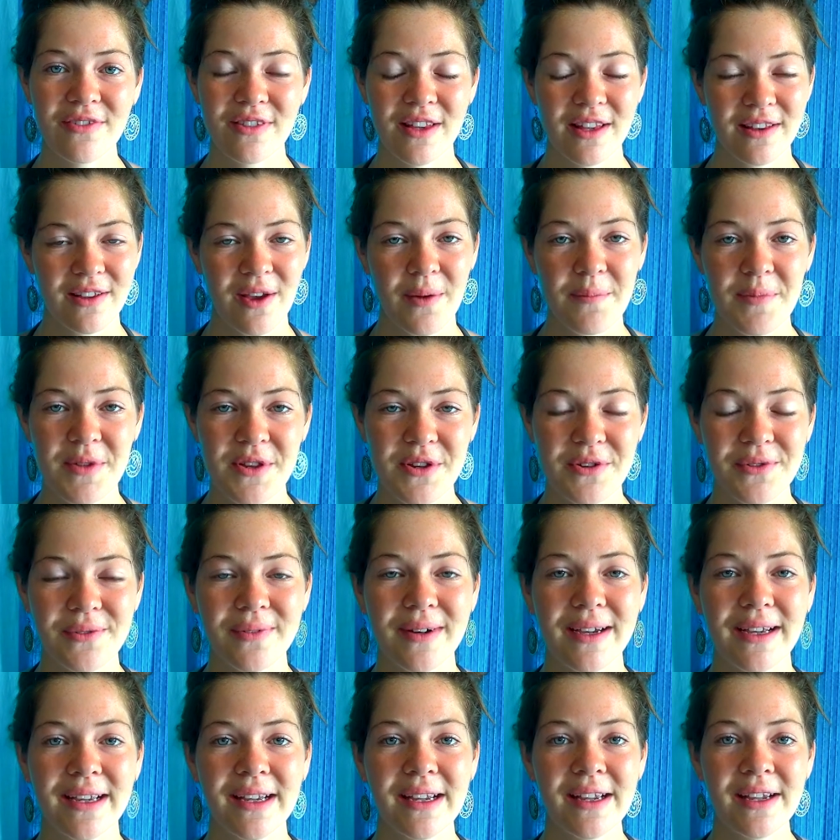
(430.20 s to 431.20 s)
that comes your
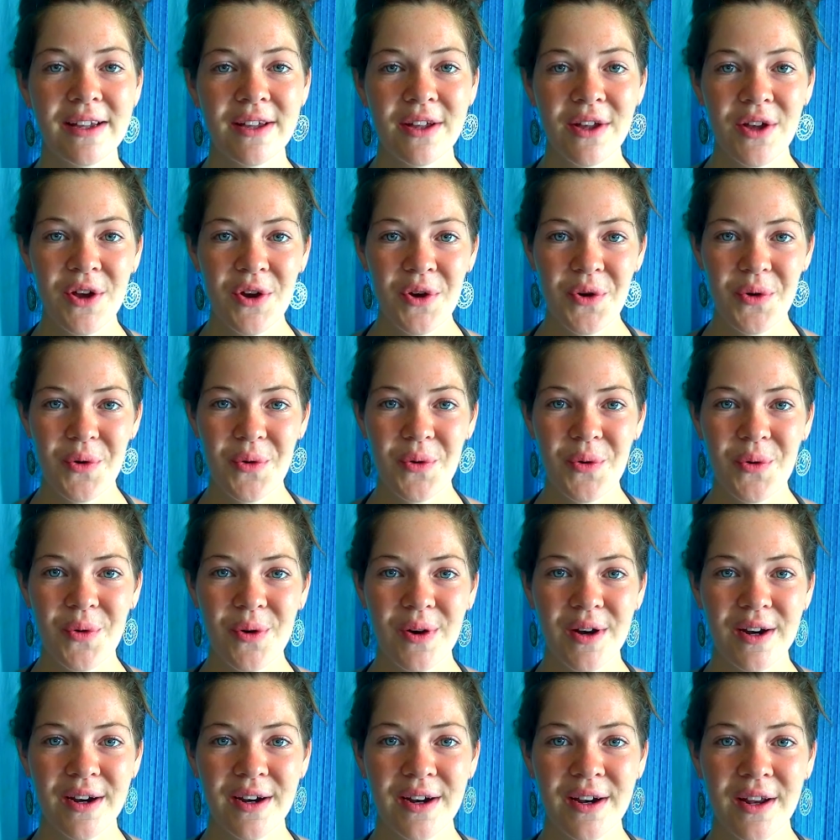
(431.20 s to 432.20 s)
way,
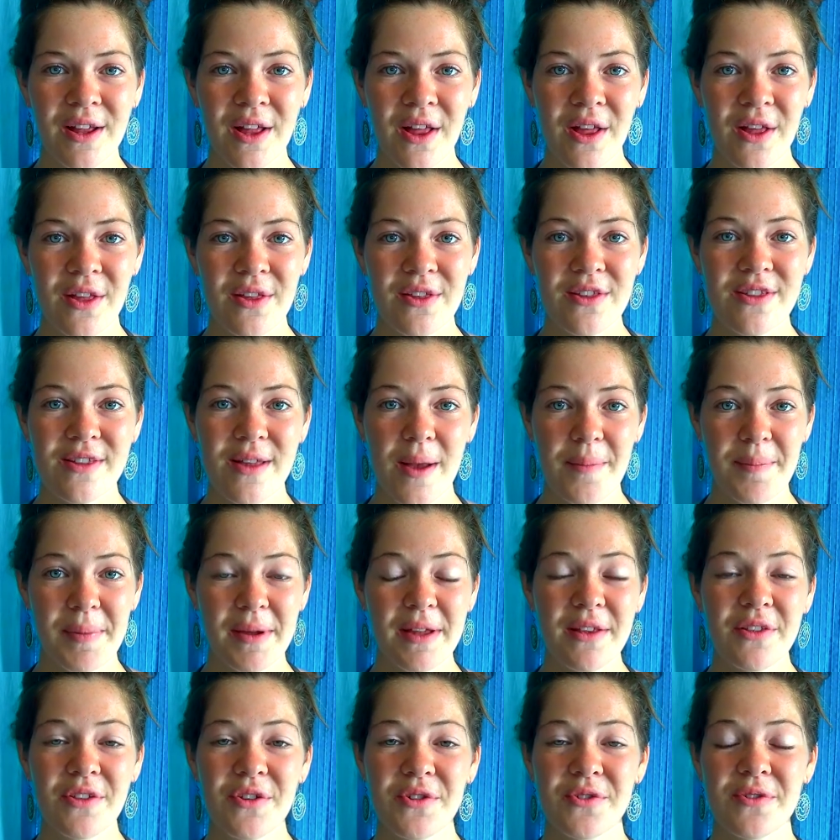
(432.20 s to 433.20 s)
or
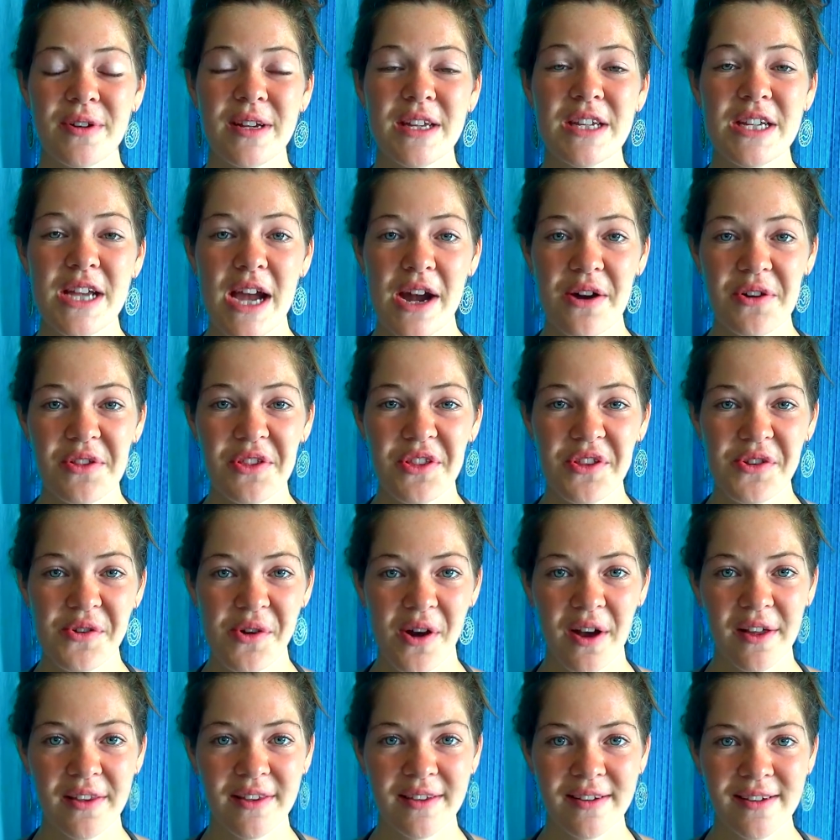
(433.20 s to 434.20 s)
stopping to reach out
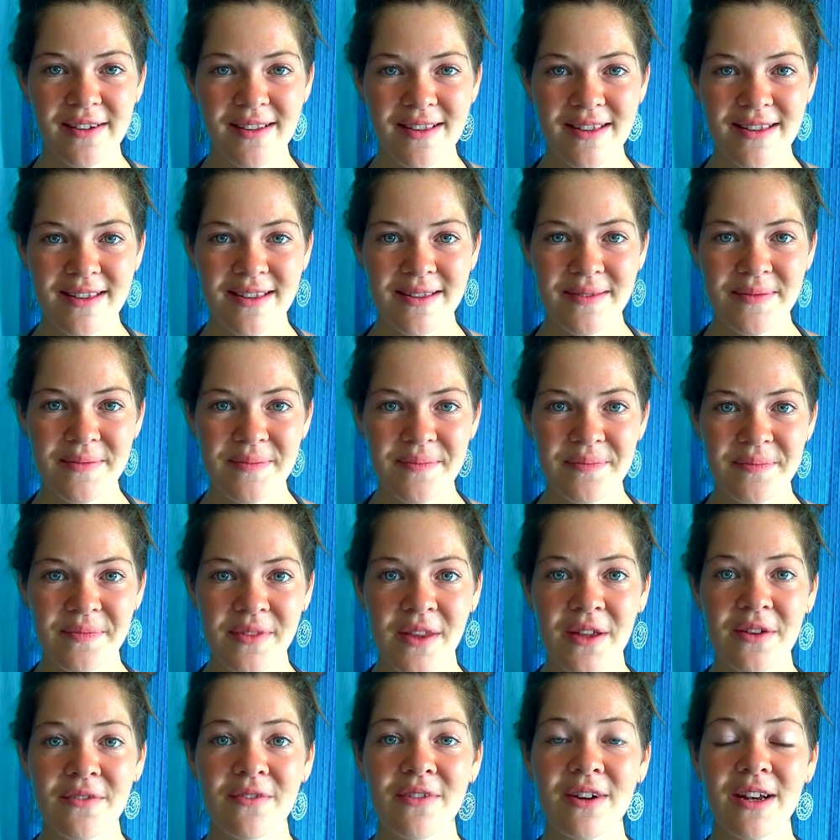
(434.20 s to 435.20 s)
to others,
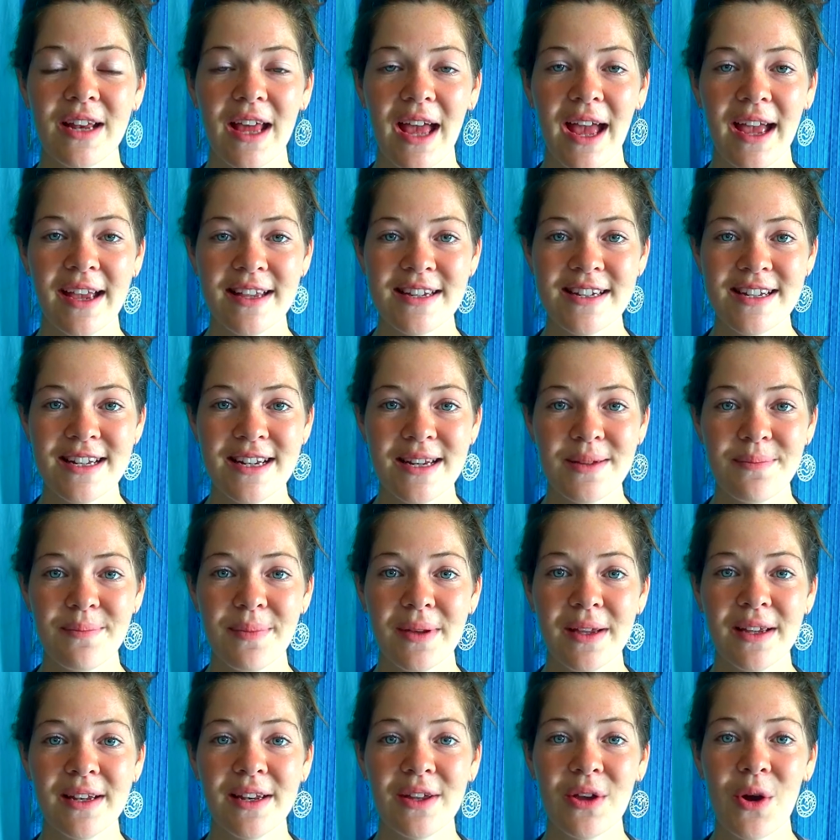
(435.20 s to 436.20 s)
would actually
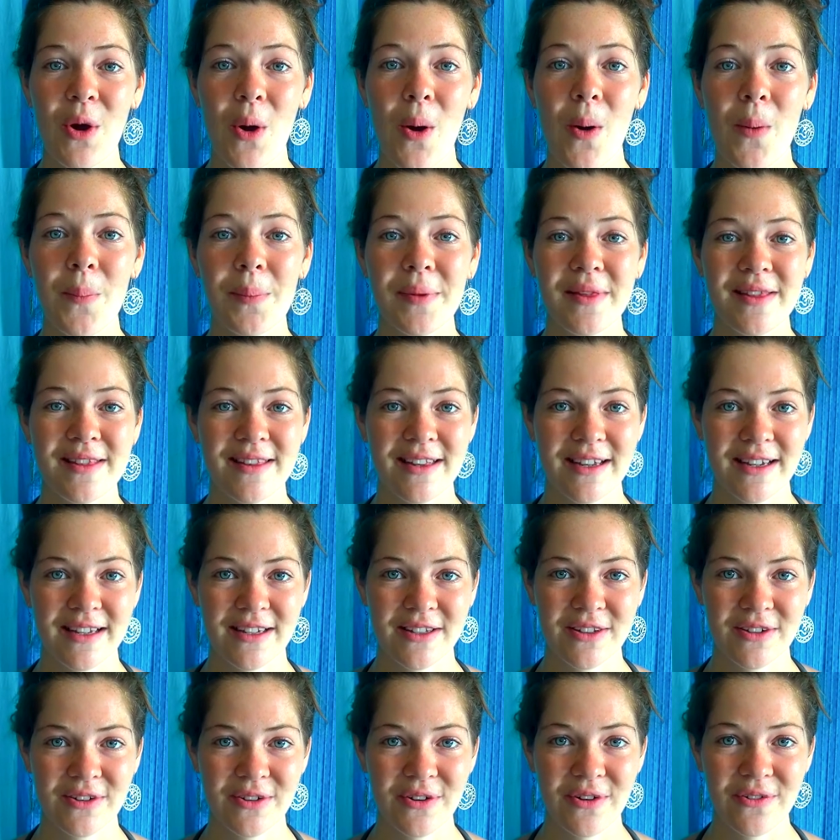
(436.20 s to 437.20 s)
be the
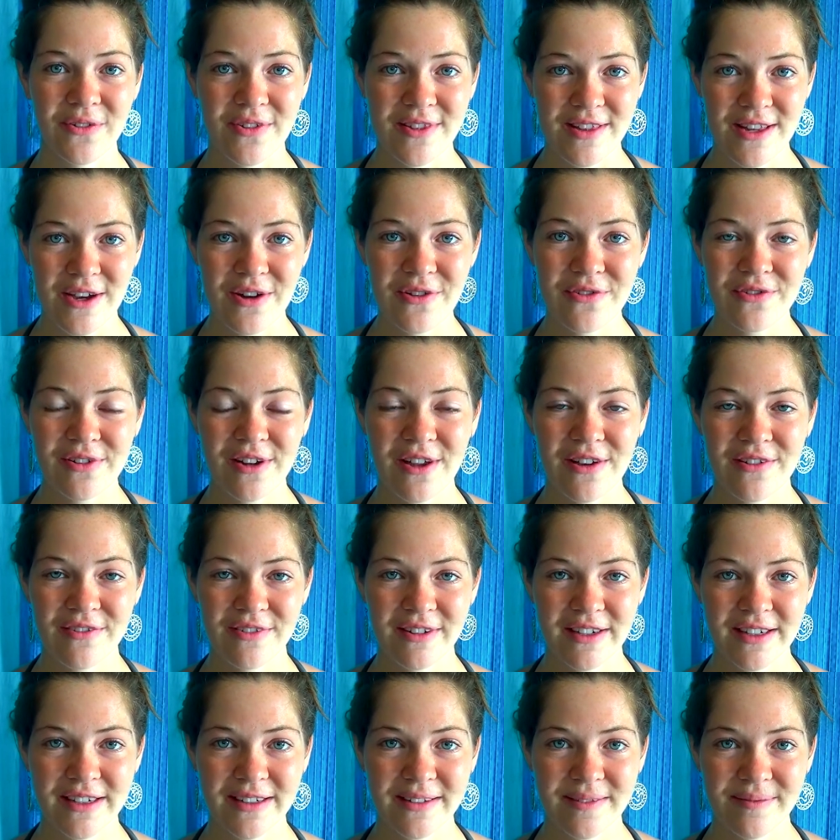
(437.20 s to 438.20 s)
opposite of
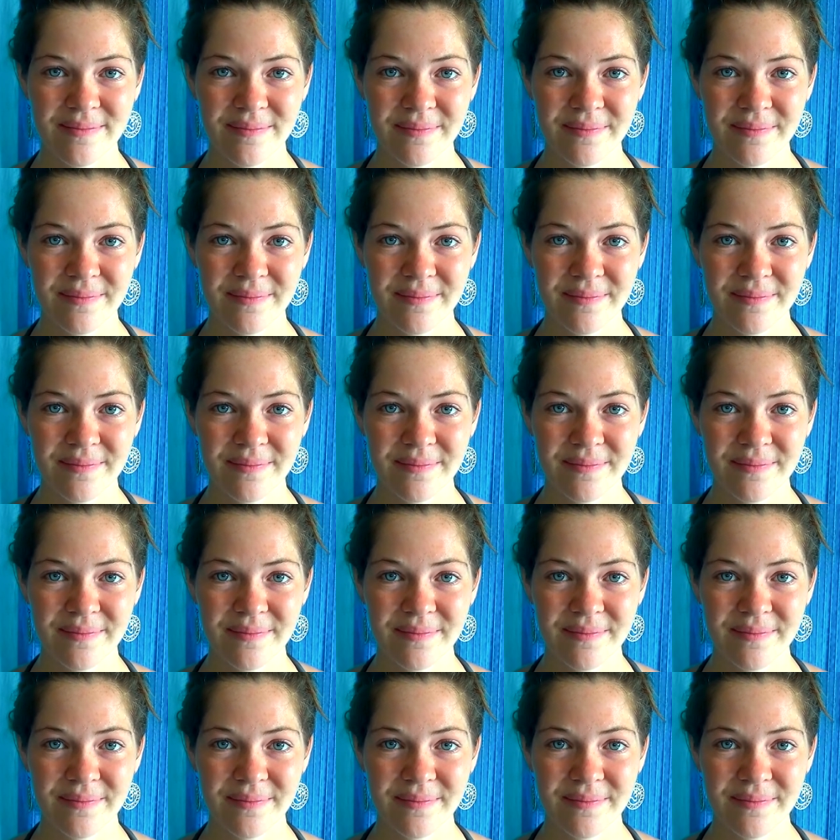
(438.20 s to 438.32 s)
self-loving.